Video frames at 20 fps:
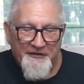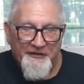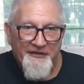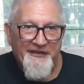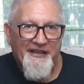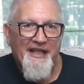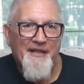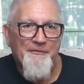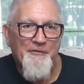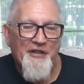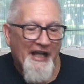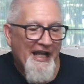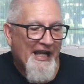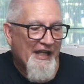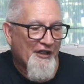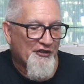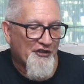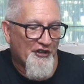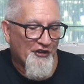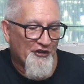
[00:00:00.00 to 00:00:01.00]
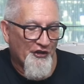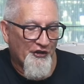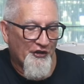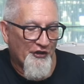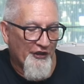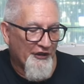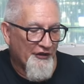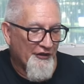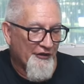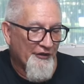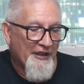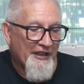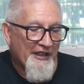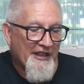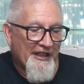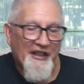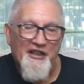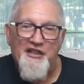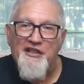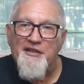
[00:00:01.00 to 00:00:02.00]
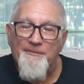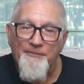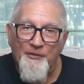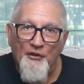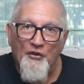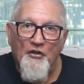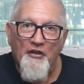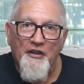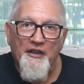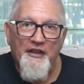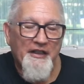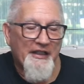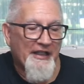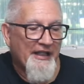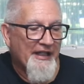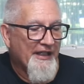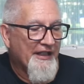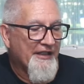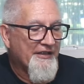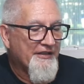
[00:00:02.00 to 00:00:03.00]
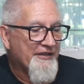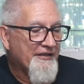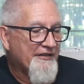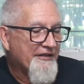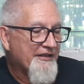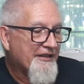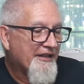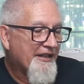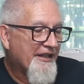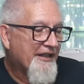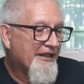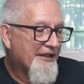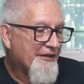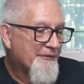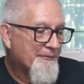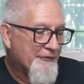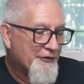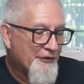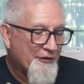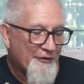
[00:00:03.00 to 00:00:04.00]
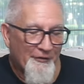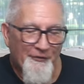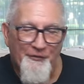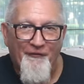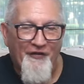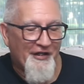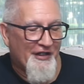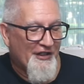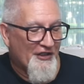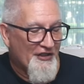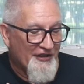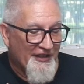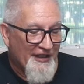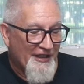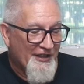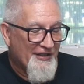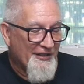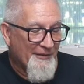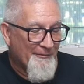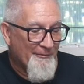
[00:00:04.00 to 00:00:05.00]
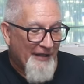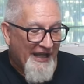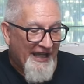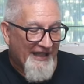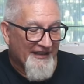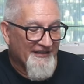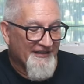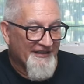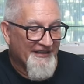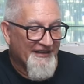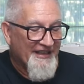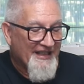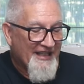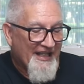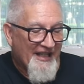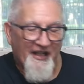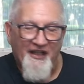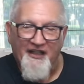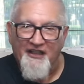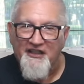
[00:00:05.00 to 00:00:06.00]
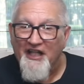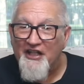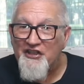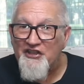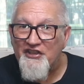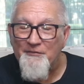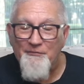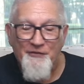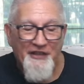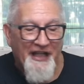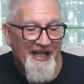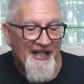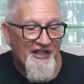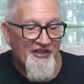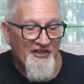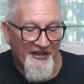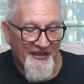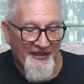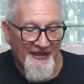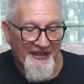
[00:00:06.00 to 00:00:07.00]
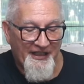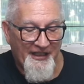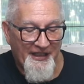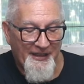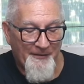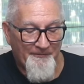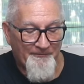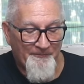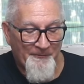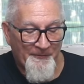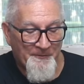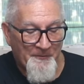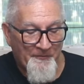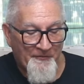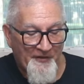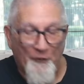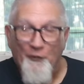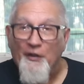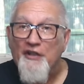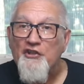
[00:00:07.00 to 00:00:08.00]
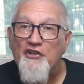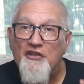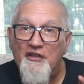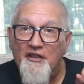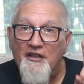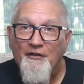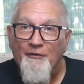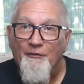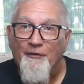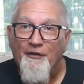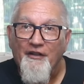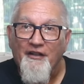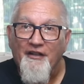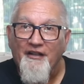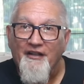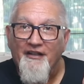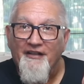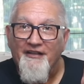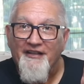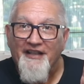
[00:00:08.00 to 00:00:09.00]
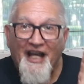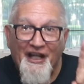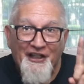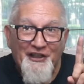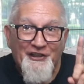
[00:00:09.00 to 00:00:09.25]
game tiles that you're going to explore and and do various things in battling, uh, custom dice in the game, which were not